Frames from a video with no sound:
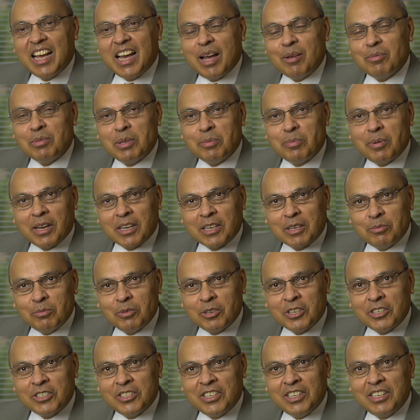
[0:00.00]
I'm Dipankar
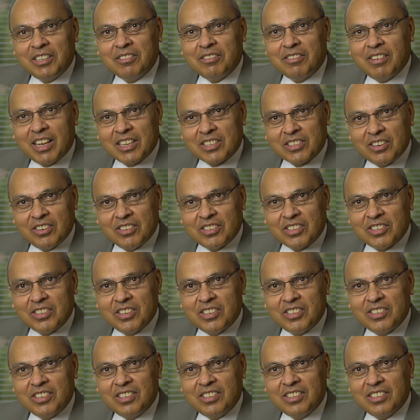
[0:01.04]
Mukherjee, vascular
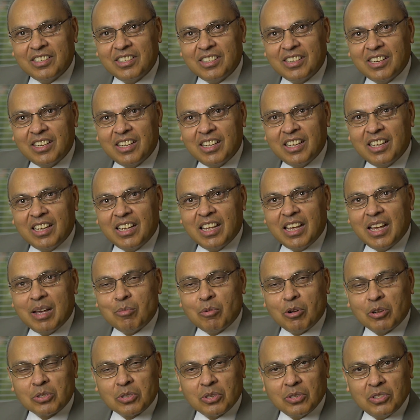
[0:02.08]
surgeon.
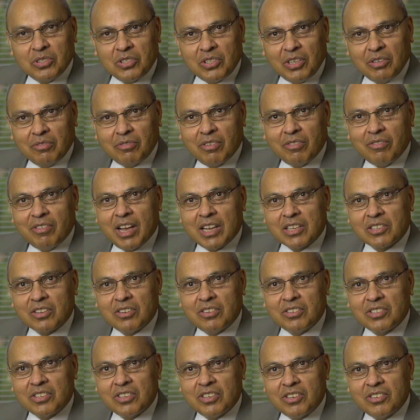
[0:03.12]
I'm also the chief of
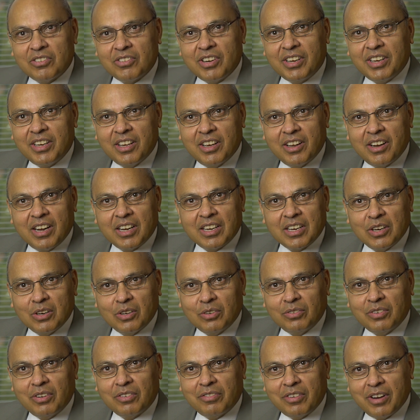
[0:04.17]
vascular surgery here at
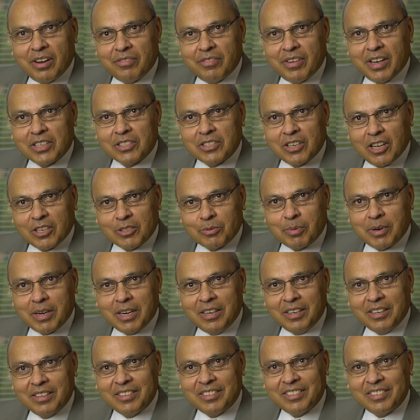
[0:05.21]
Inova Fairfax Hospital.